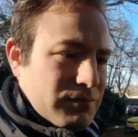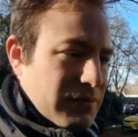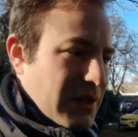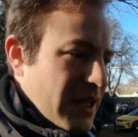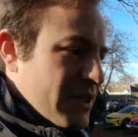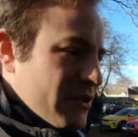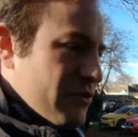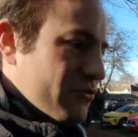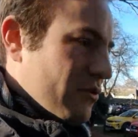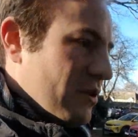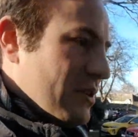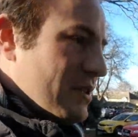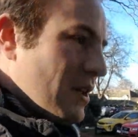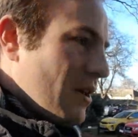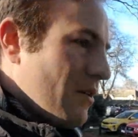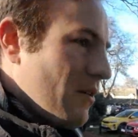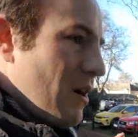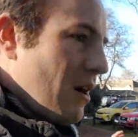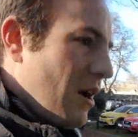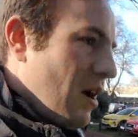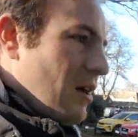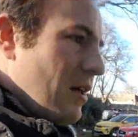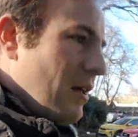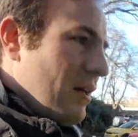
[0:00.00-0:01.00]
history. So
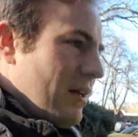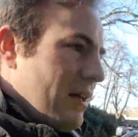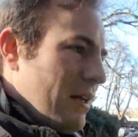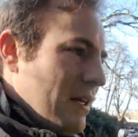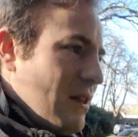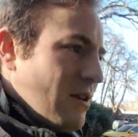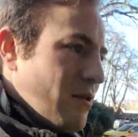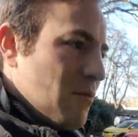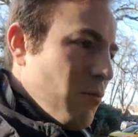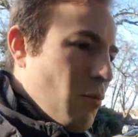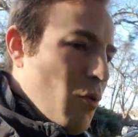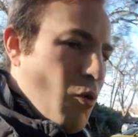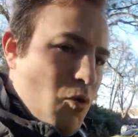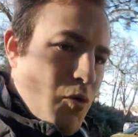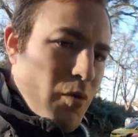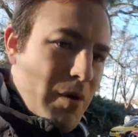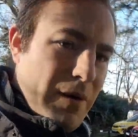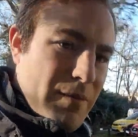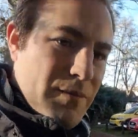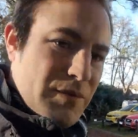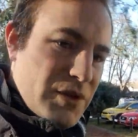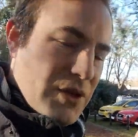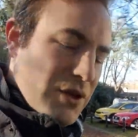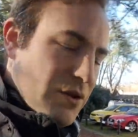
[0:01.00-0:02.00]
in the war,
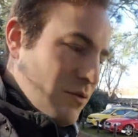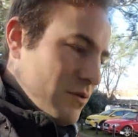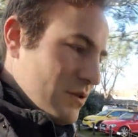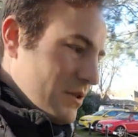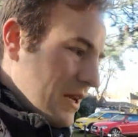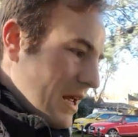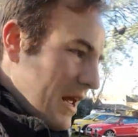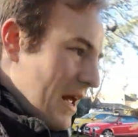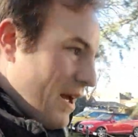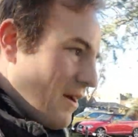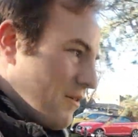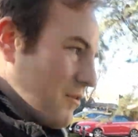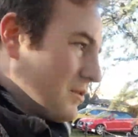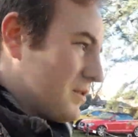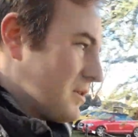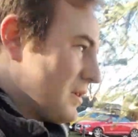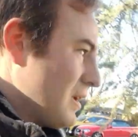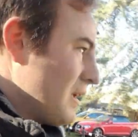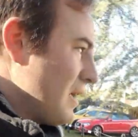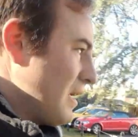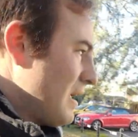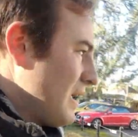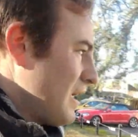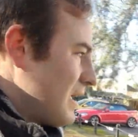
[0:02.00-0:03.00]
it was used to house
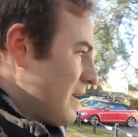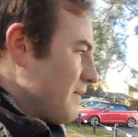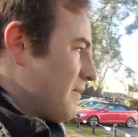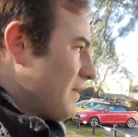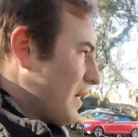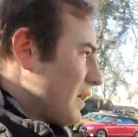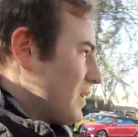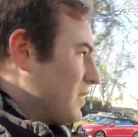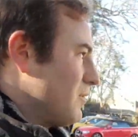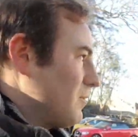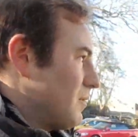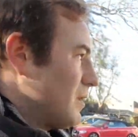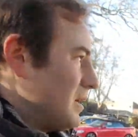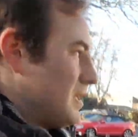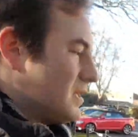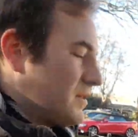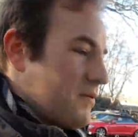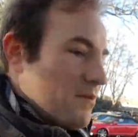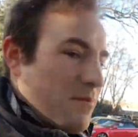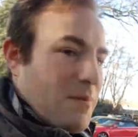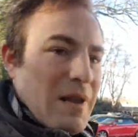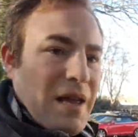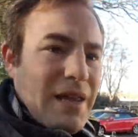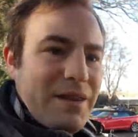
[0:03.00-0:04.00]
evacuees
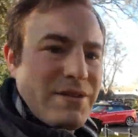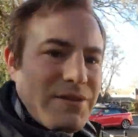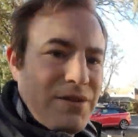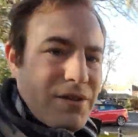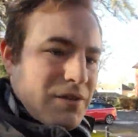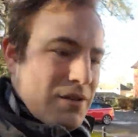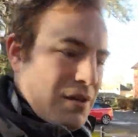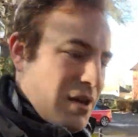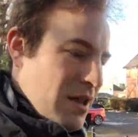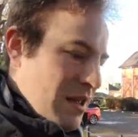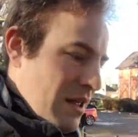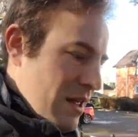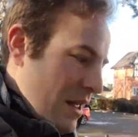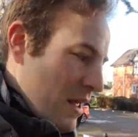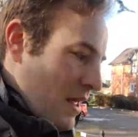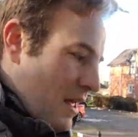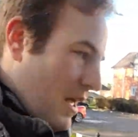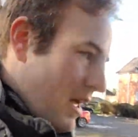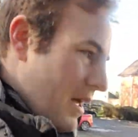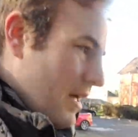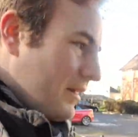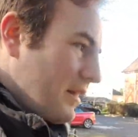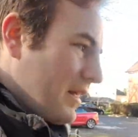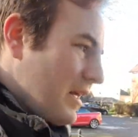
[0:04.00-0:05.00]
from London,
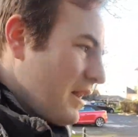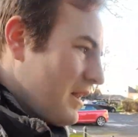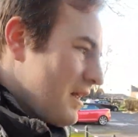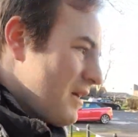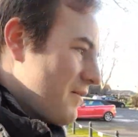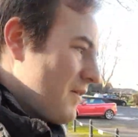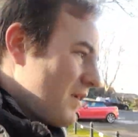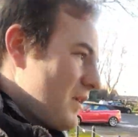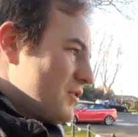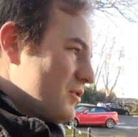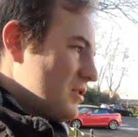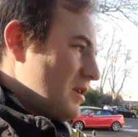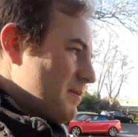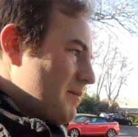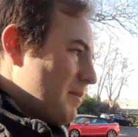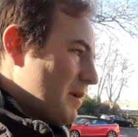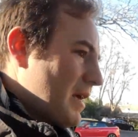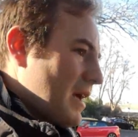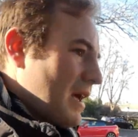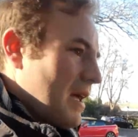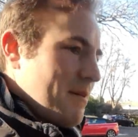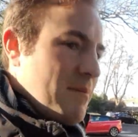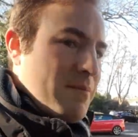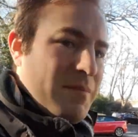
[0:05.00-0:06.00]
and then it eventually
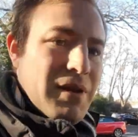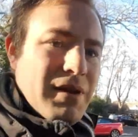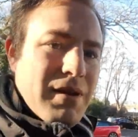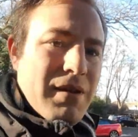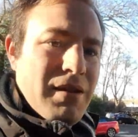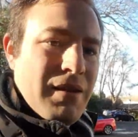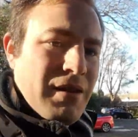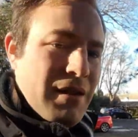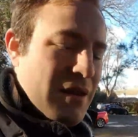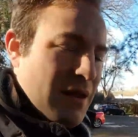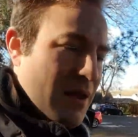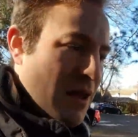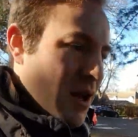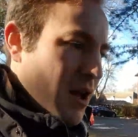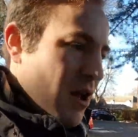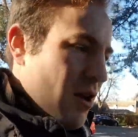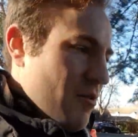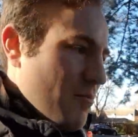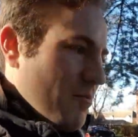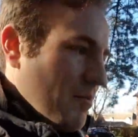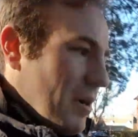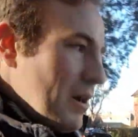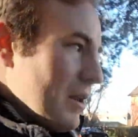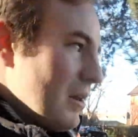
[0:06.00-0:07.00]
became
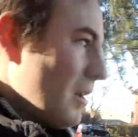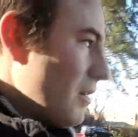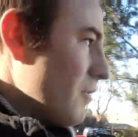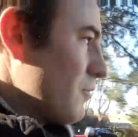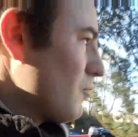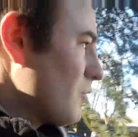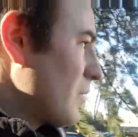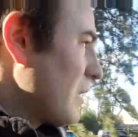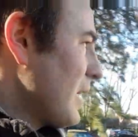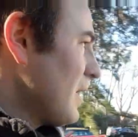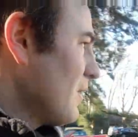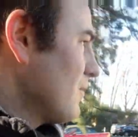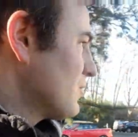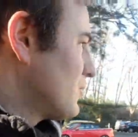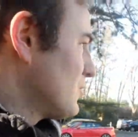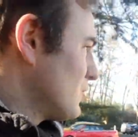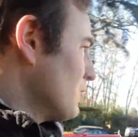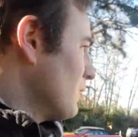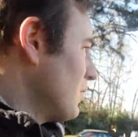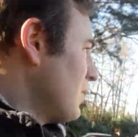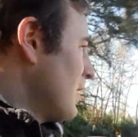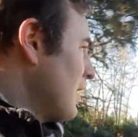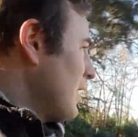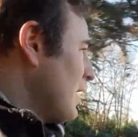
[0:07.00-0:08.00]
owned by a local
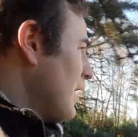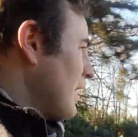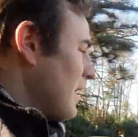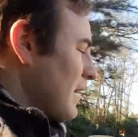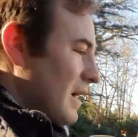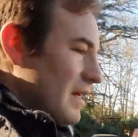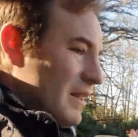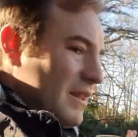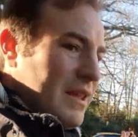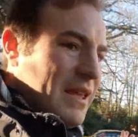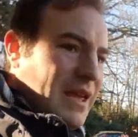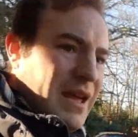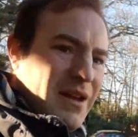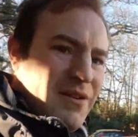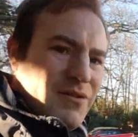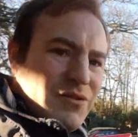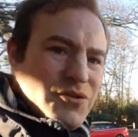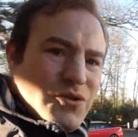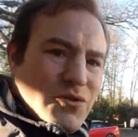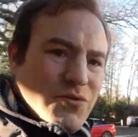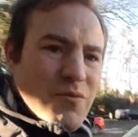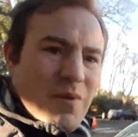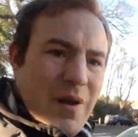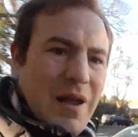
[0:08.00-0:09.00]
council, and the
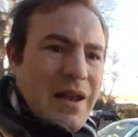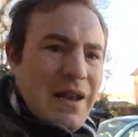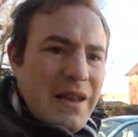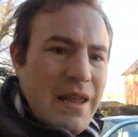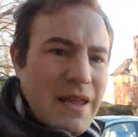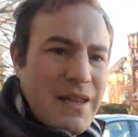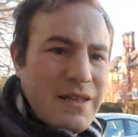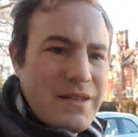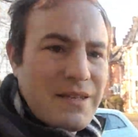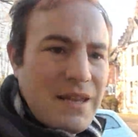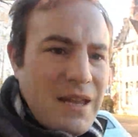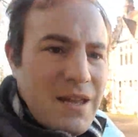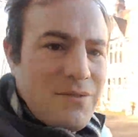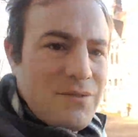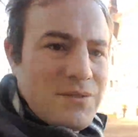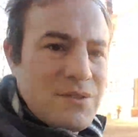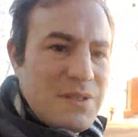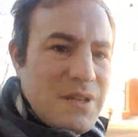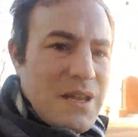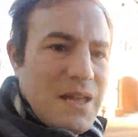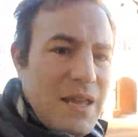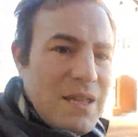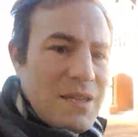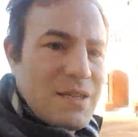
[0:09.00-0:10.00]
council ran it. And
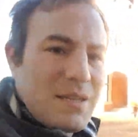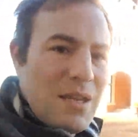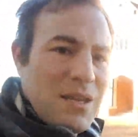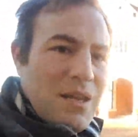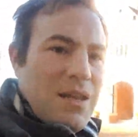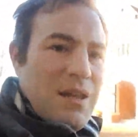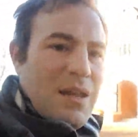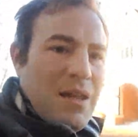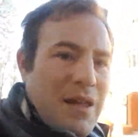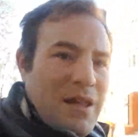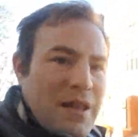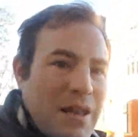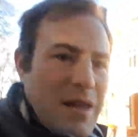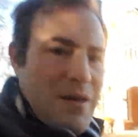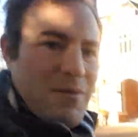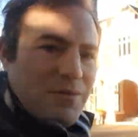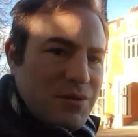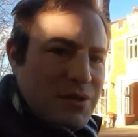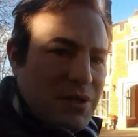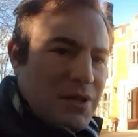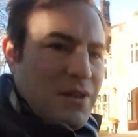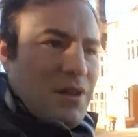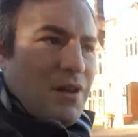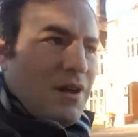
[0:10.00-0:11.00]
downstairs there
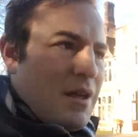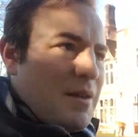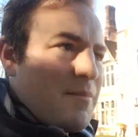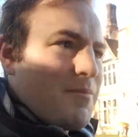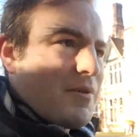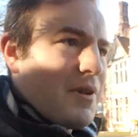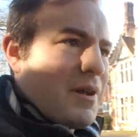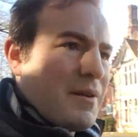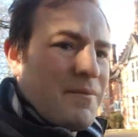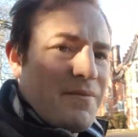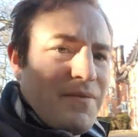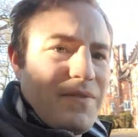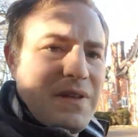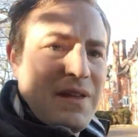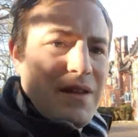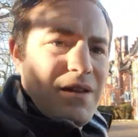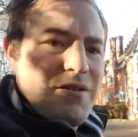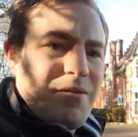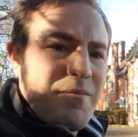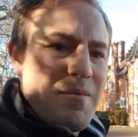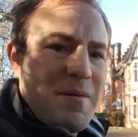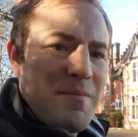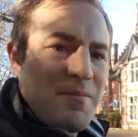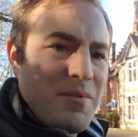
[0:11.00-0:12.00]
was a library. I think I
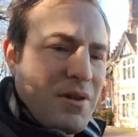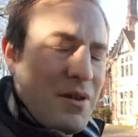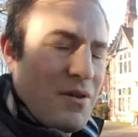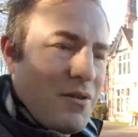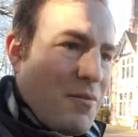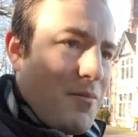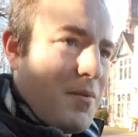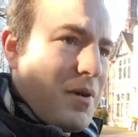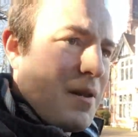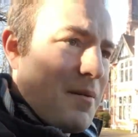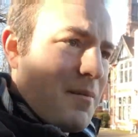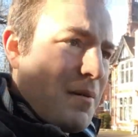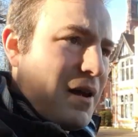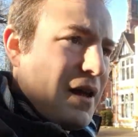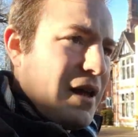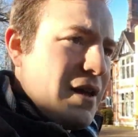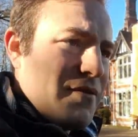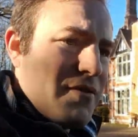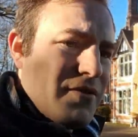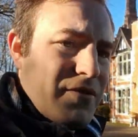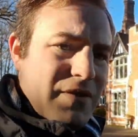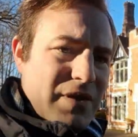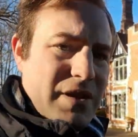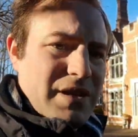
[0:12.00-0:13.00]
remember on one of my
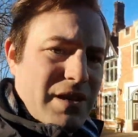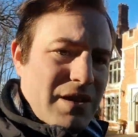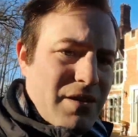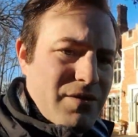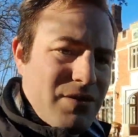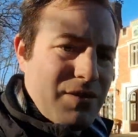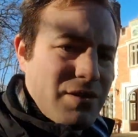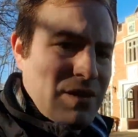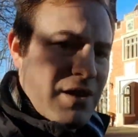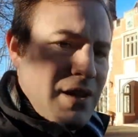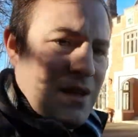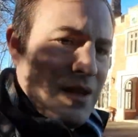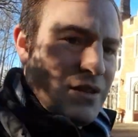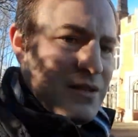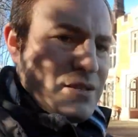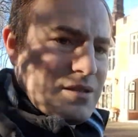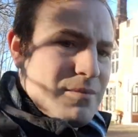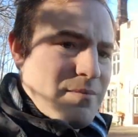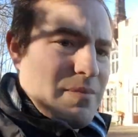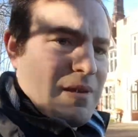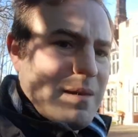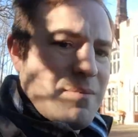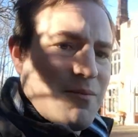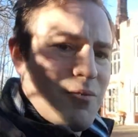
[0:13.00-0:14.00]
other videos
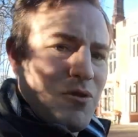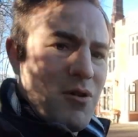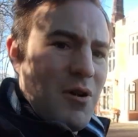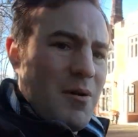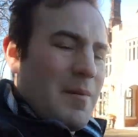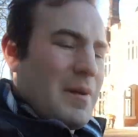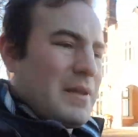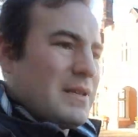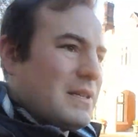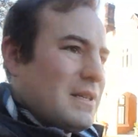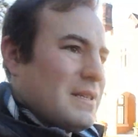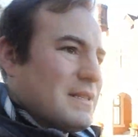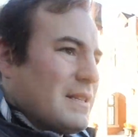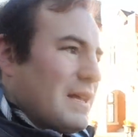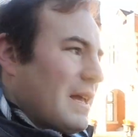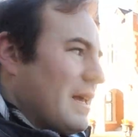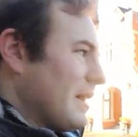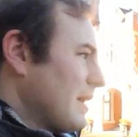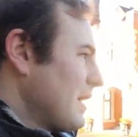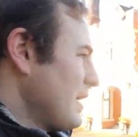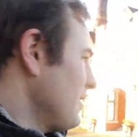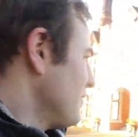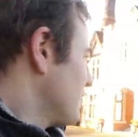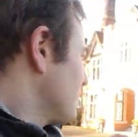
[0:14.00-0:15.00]
some people commenting
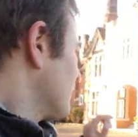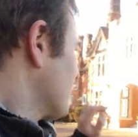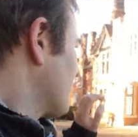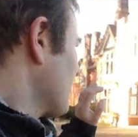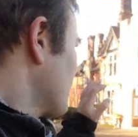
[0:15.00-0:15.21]
saying they used to